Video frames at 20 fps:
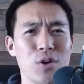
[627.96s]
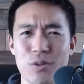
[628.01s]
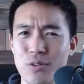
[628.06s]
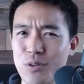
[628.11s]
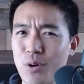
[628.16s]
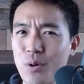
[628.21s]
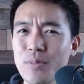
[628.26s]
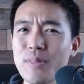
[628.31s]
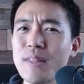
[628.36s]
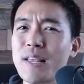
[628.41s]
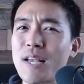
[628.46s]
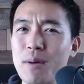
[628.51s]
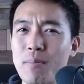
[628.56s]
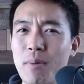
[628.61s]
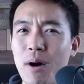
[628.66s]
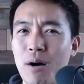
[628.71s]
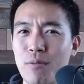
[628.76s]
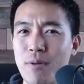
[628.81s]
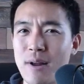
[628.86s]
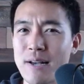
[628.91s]
don't think
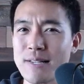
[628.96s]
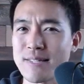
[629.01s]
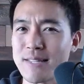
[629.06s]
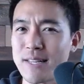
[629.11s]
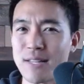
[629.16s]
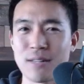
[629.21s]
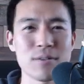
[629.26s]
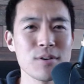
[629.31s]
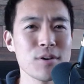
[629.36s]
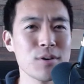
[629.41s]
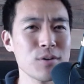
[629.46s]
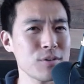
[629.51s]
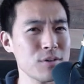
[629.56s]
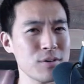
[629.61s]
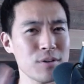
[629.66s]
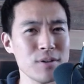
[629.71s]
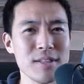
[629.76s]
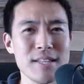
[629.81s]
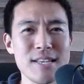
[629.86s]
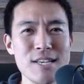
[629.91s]
about resting. No,
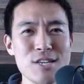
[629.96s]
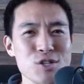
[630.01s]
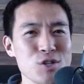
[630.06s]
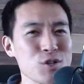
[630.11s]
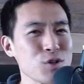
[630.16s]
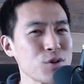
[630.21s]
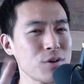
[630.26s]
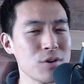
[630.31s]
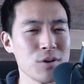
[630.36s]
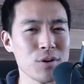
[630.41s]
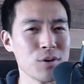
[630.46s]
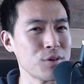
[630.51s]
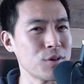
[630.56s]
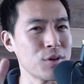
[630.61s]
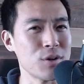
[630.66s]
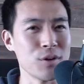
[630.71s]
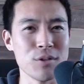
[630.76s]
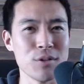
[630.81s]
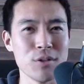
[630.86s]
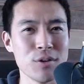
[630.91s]
leisure. No,
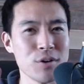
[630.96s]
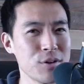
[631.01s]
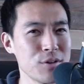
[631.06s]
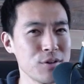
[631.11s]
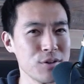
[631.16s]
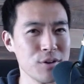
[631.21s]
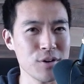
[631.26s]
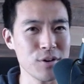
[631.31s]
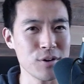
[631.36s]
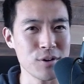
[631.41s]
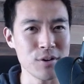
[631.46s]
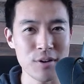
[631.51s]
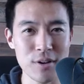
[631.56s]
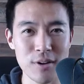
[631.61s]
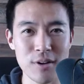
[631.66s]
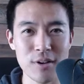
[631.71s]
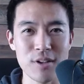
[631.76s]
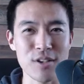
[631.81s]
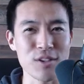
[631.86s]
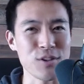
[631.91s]
no.
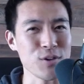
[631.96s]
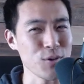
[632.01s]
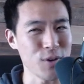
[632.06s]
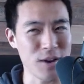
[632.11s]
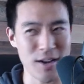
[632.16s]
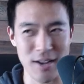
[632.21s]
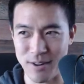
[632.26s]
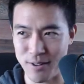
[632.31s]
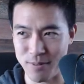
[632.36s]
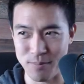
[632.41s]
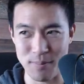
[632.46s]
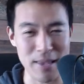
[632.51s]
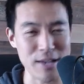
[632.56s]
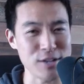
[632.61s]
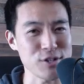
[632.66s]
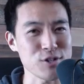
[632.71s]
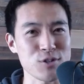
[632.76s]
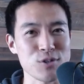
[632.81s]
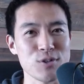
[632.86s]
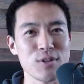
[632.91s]
You got to make
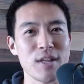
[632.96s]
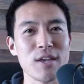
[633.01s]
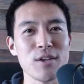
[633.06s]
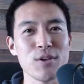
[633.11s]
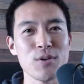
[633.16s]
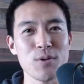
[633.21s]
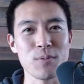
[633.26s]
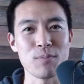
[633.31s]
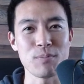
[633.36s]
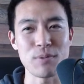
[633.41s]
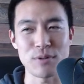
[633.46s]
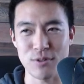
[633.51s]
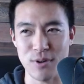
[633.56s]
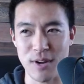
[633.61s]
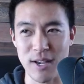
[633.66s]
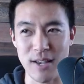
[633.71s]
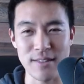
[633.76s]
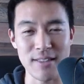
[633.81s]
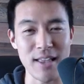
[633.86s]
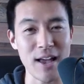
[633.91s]
sure that you put your
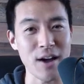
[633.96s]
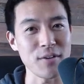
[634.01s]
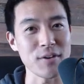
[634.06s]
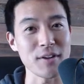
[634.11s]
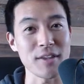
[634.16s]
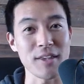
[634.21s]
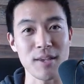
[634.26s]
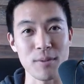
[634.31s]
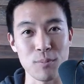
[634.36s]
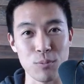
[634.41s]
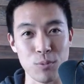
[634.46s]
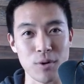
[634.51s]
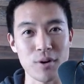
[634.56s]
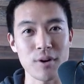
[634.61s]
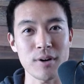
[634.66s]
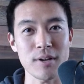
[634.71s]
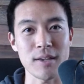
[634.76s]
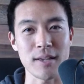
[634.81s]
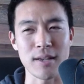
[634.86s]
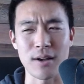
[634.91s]
head down and keep
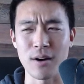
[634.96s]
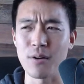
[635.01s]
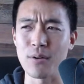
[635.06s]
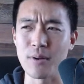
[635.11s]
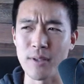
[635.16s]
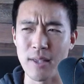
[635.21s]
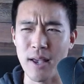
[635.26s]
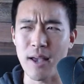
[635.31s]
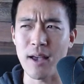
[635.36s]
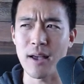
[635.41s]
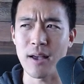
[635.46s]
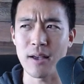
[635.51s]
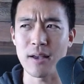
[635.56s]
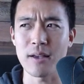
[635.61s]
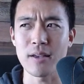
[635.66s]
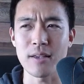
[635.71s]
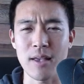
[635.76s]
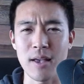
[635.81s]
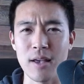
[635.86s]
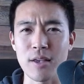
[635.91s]
working. Oh, yeah,
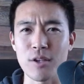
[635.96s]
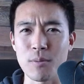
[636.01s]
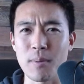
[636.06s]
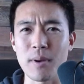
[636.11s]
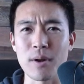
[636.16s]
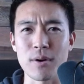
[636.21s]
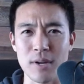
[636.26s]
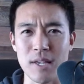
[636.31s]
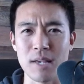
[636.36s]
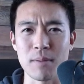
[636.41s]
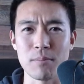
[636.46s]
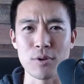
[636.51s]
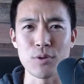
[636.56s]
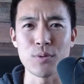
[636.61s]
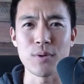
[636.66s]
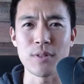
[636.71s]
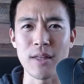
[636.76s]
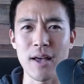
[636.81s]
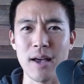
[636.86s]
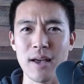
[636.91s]
you better keep
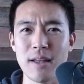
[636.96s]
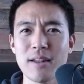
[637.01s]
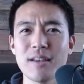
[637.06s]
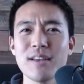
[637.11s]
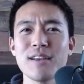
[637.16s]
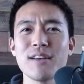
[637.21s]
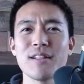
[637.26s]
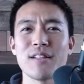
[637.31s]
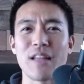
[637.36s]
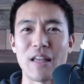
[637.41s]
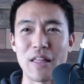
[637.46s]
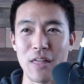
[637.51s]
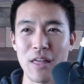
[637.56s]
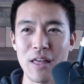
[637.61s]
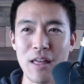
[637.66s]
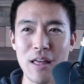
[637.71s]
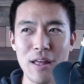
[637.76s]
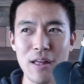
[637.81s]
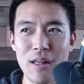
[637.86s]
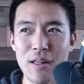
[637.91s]
doing that. Like,
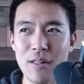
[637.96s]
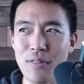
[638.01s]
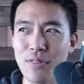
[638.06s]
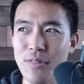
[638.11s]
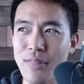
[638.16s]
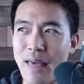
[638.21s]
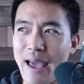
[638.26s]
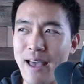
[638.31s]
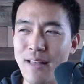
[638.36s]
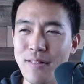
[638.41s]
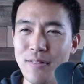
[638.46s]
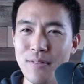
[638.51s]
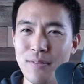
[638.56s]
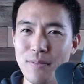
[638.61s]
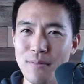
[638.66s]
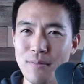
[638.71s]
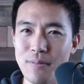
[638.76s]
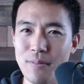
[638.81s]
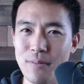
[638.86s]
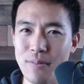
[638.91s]
that
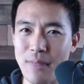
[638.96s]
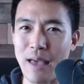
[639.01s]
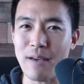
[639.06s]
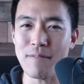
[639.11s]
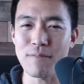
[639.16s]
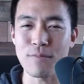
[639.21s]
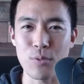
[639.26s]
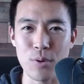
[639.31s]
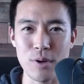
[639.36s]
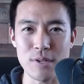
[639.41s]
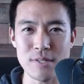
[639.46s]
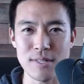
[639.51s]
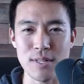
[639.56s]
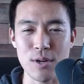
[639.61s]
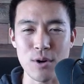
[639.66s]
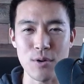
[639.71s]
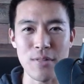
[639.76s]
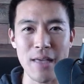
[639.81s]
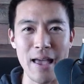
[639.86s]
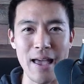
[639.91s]
voice
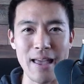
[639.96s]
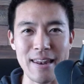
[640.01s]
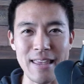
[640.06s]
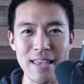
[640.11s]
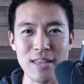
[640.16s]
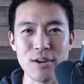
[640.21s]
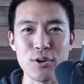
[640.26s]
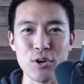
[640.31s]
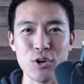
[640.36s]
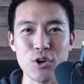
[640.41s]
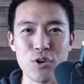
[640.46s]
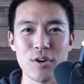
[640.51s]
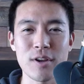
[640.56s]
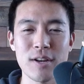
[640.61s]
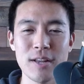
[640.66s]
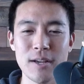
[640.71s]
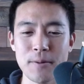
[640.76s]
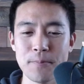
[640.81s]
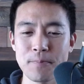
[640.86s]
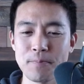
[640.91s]
there, that inner
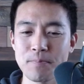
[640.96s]
critic,